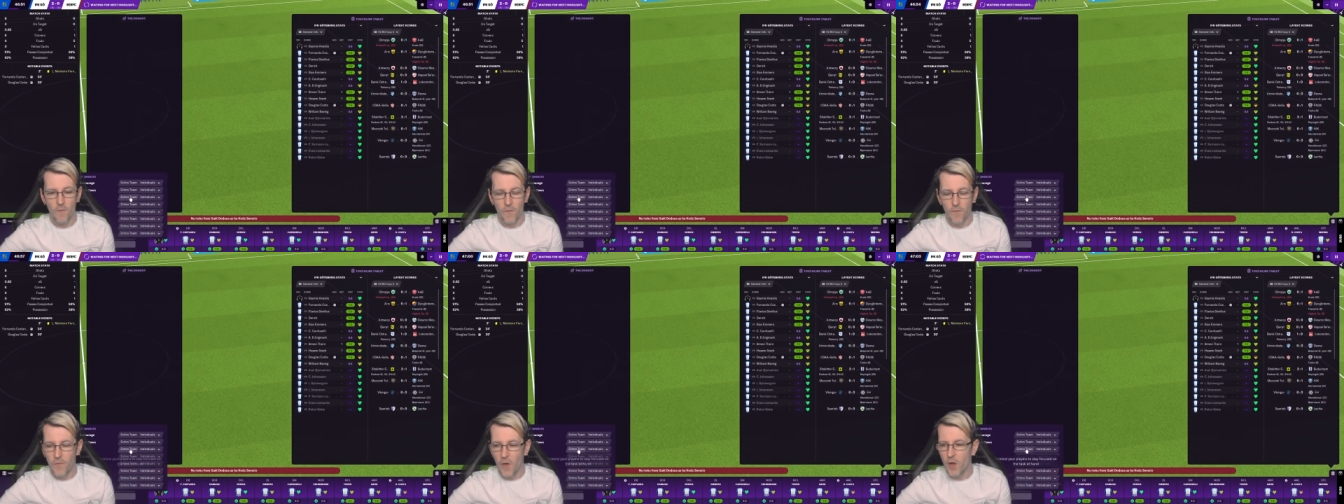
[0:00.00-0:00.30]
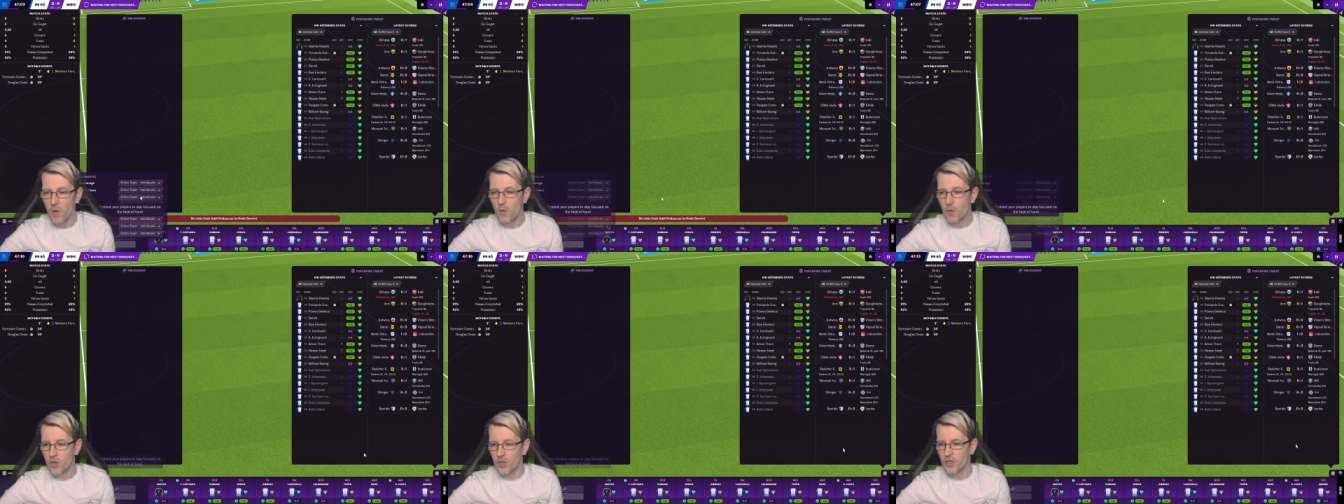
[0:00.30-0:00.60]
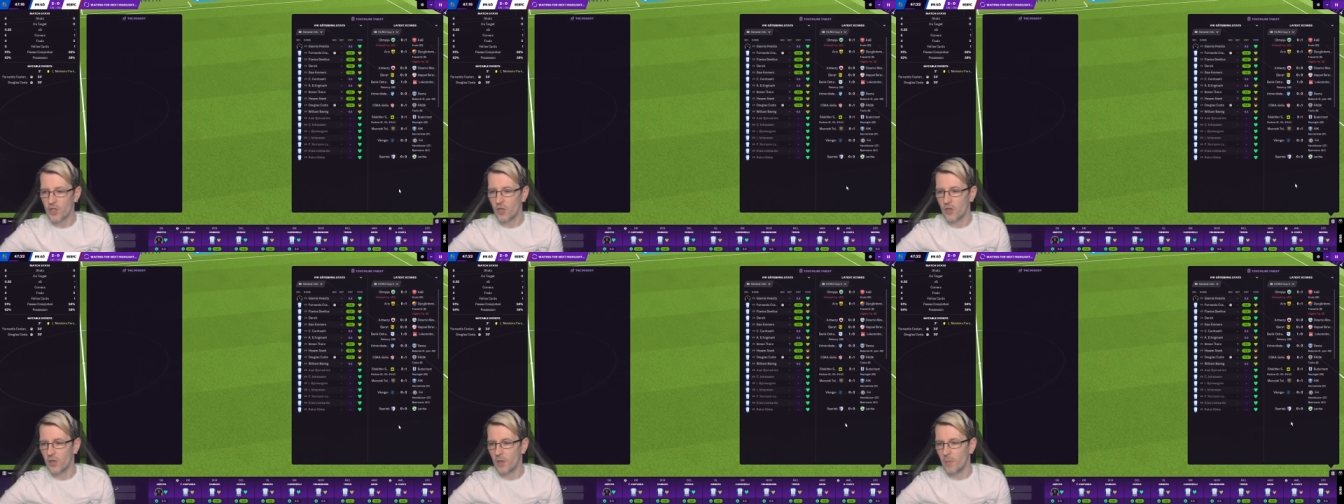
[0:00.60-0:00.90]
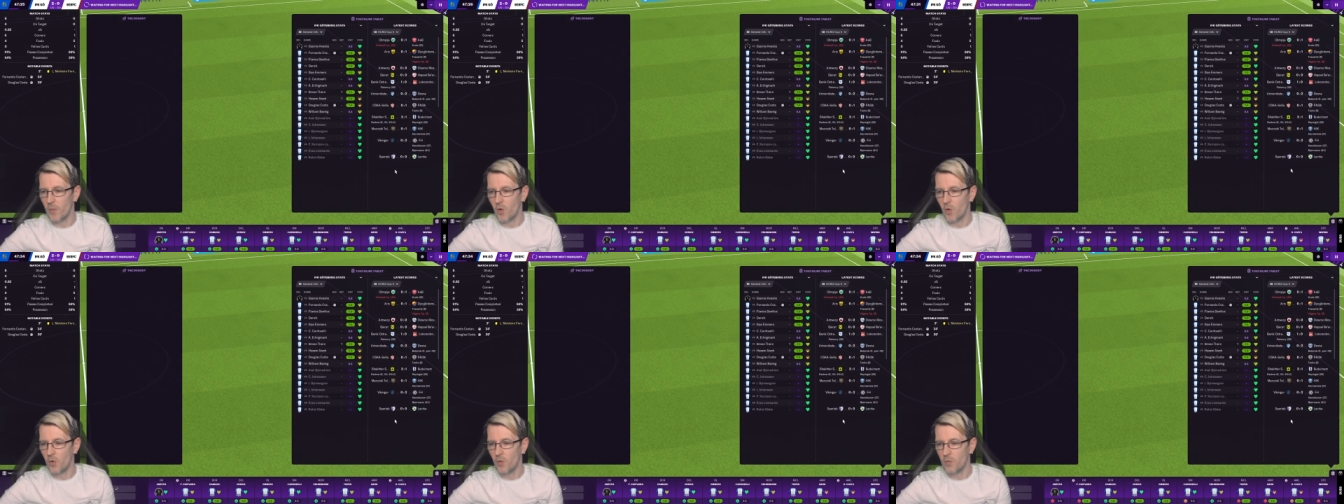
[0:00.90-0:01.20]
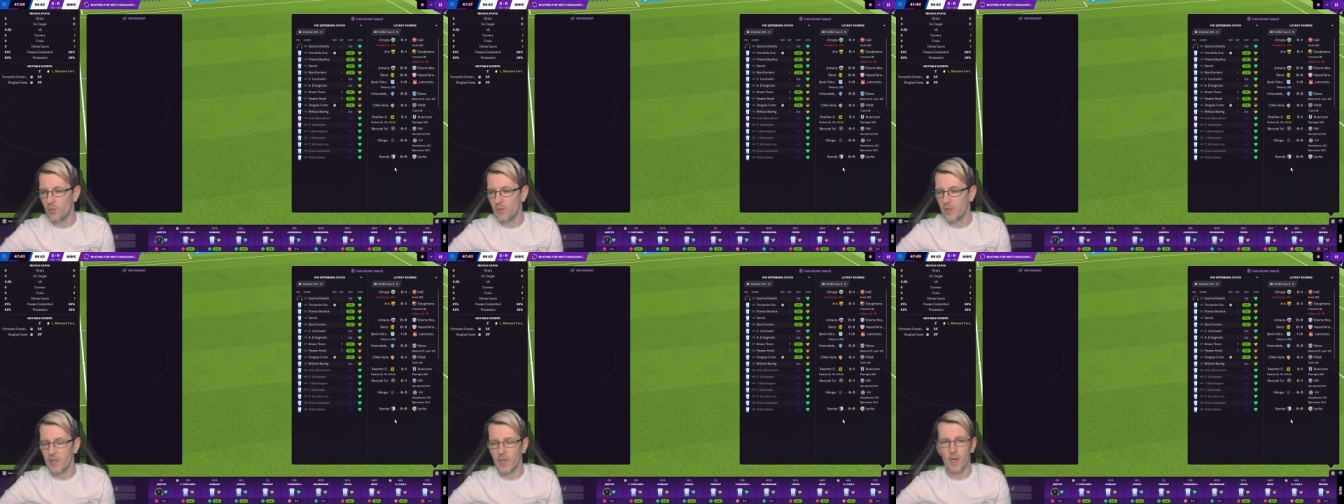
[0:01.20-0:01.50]
Focus on the ball,
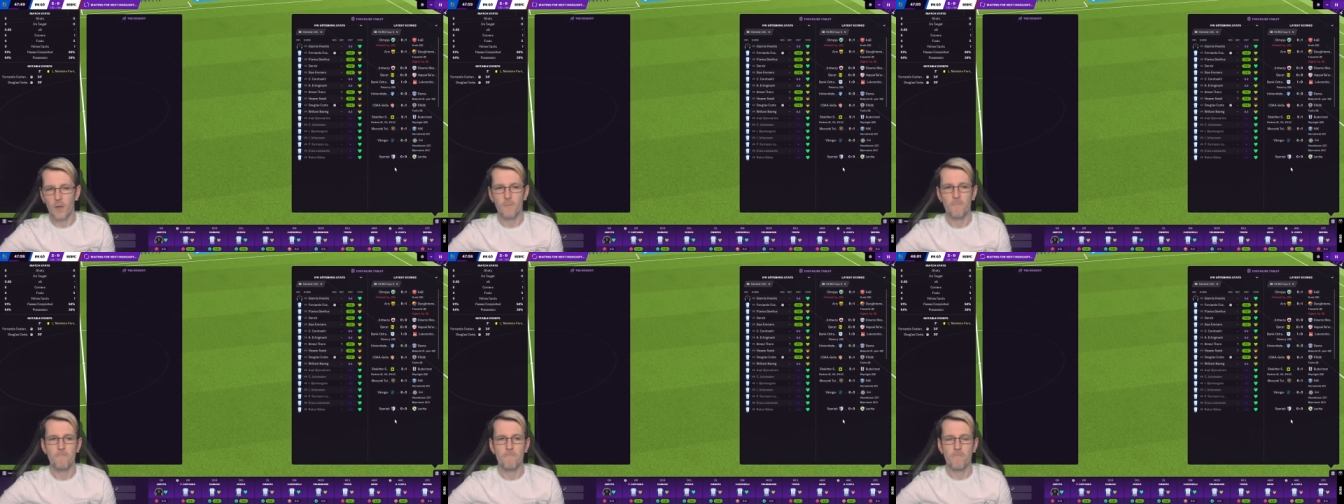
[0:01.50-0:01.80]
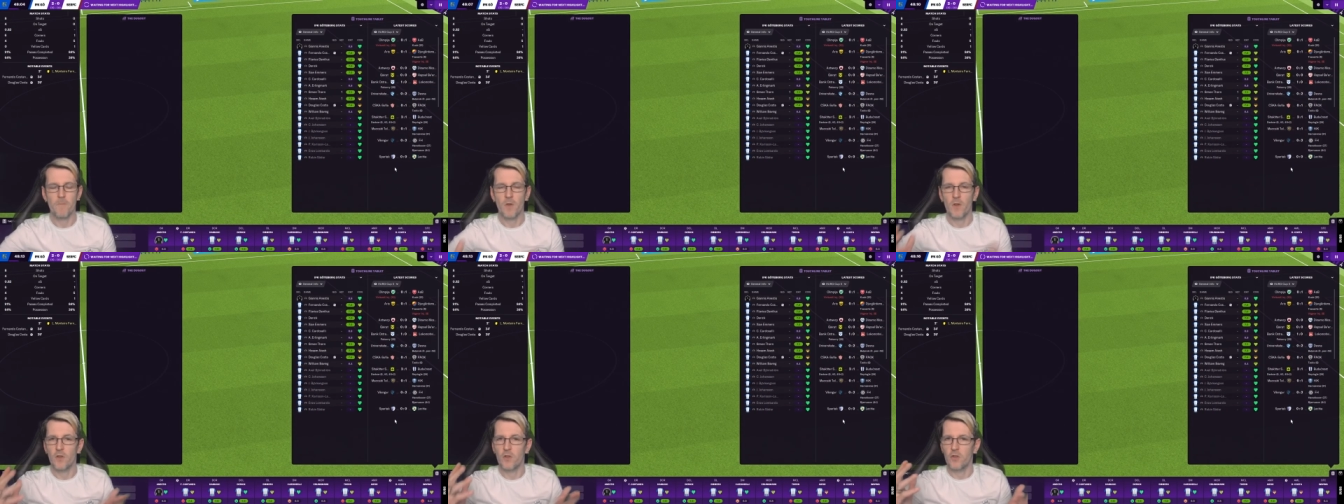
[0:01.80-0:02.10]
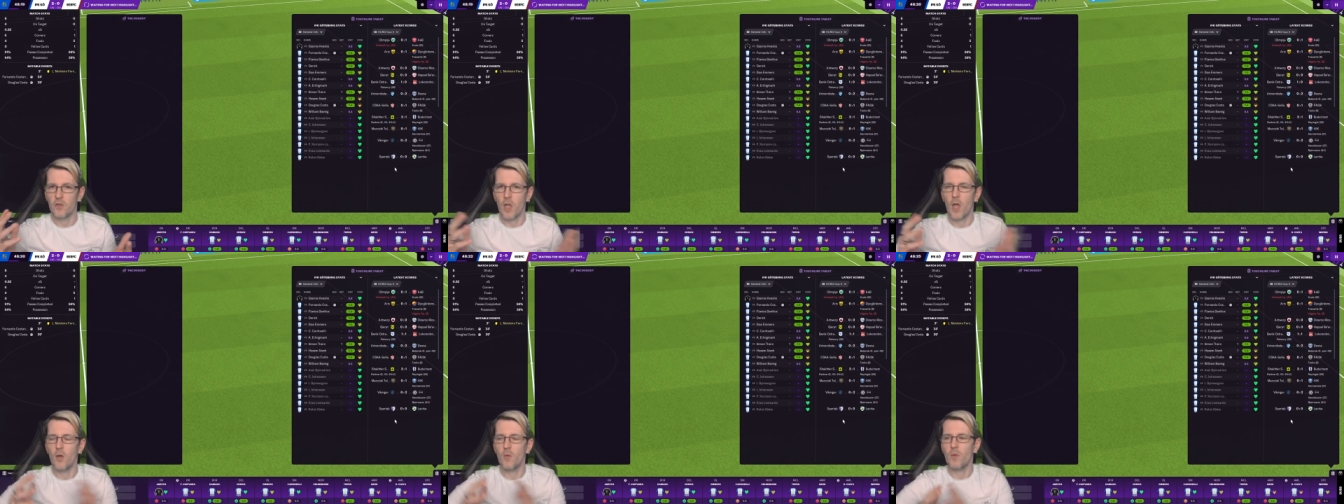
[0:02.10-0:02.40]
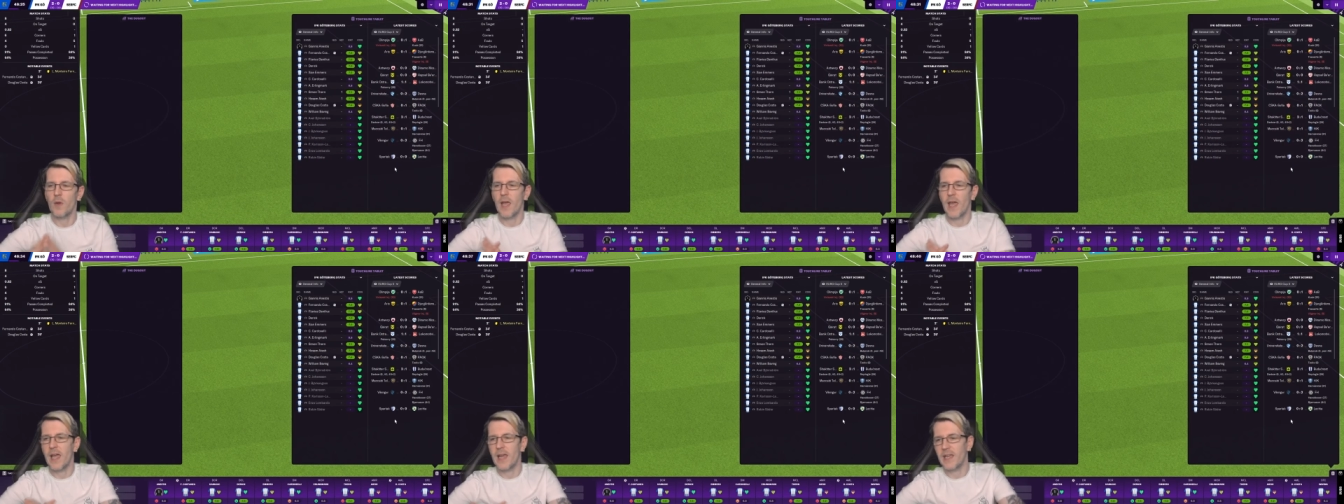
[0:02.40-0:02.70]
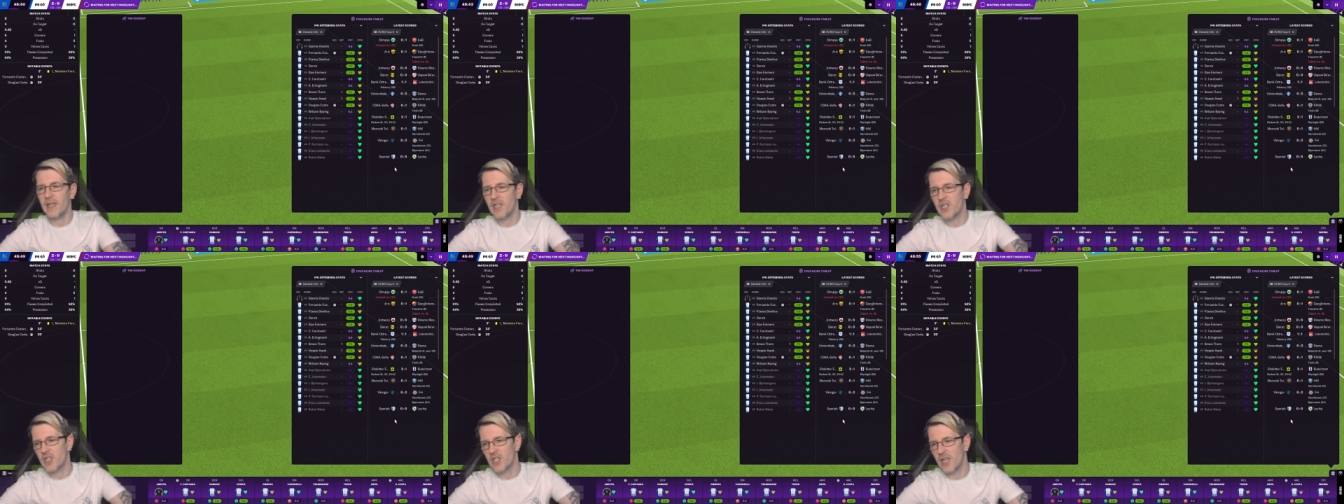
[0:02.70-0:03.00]
you know. Don't let
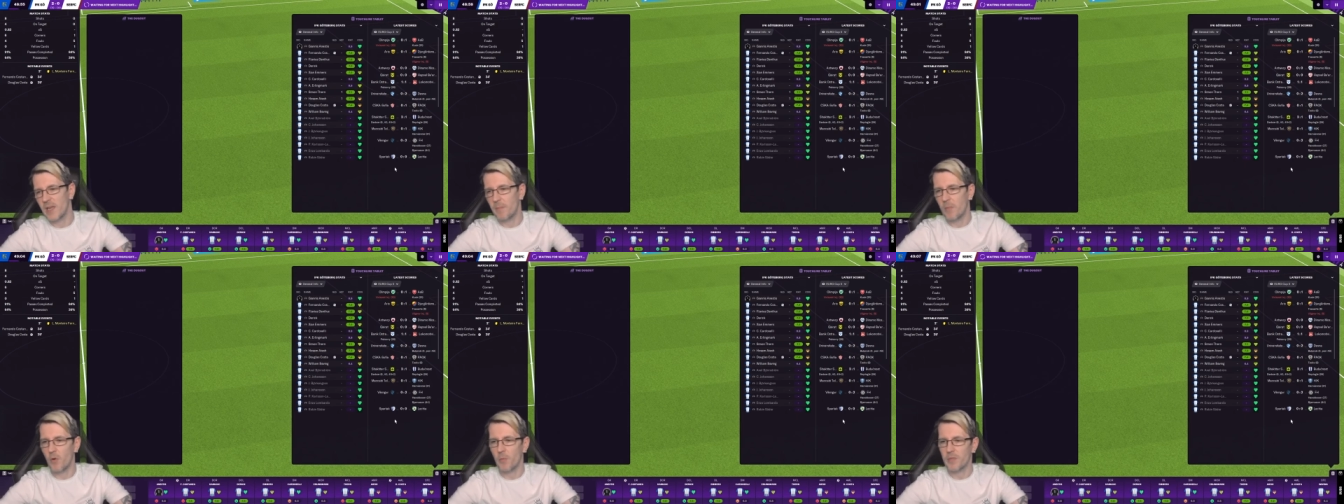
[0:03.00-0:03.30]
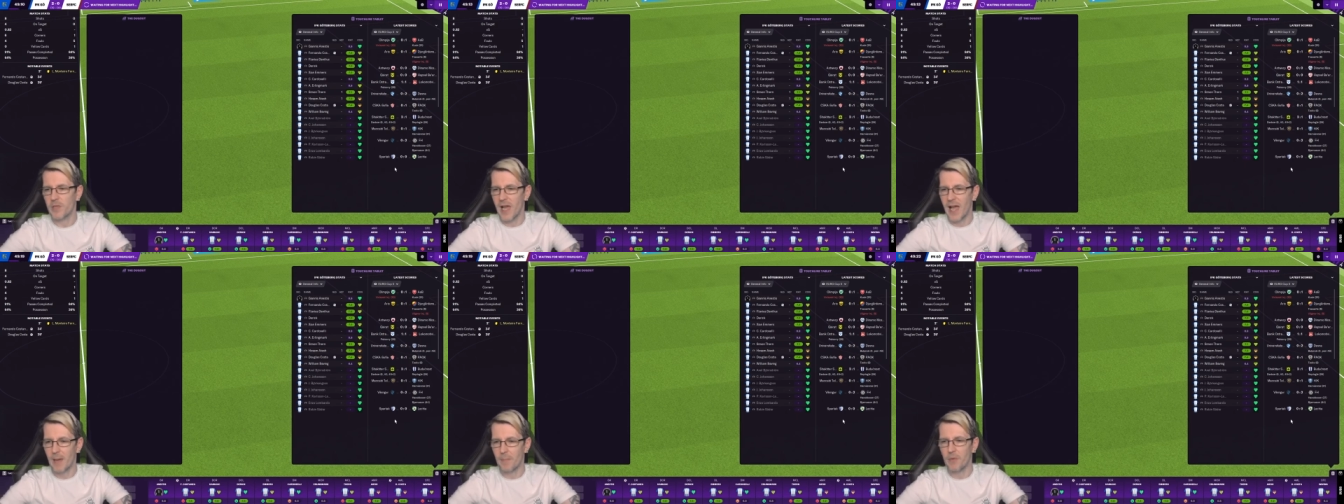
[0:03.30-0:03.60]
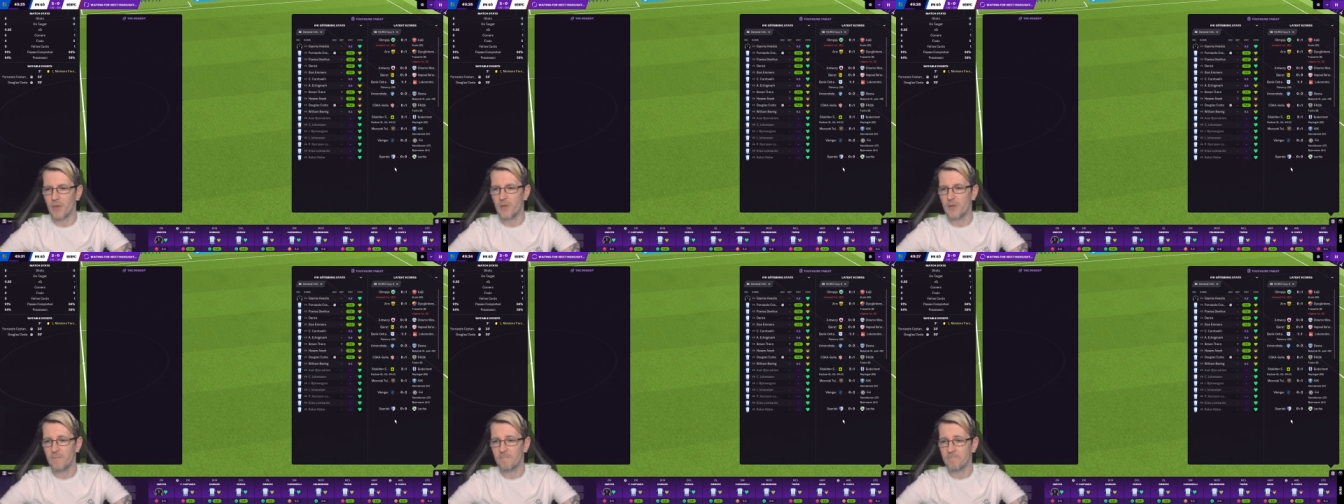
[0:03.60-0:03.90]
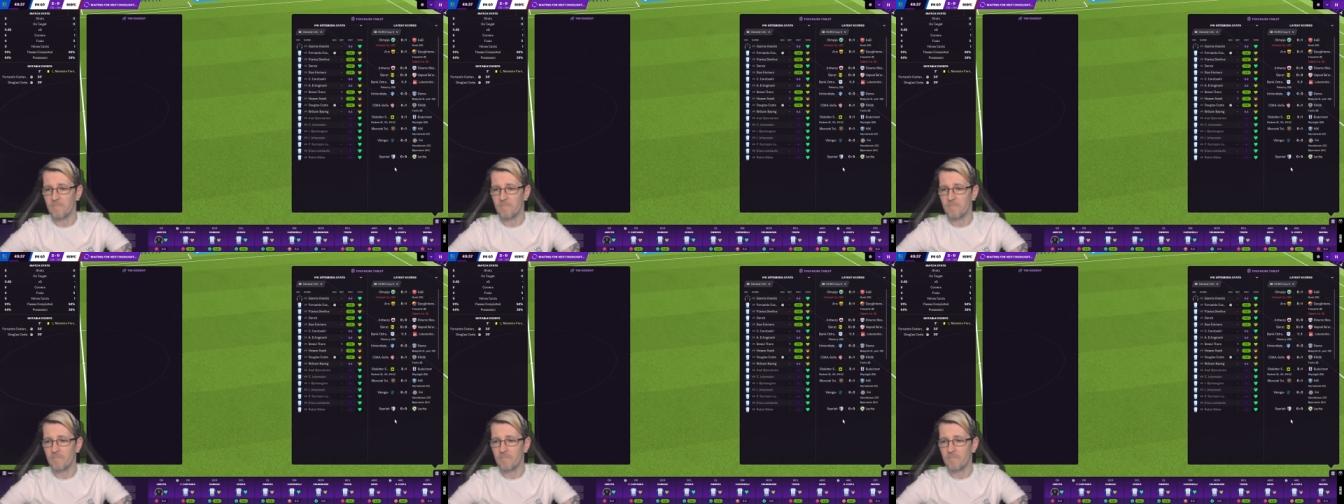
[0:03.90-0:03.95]
any slip ups happen.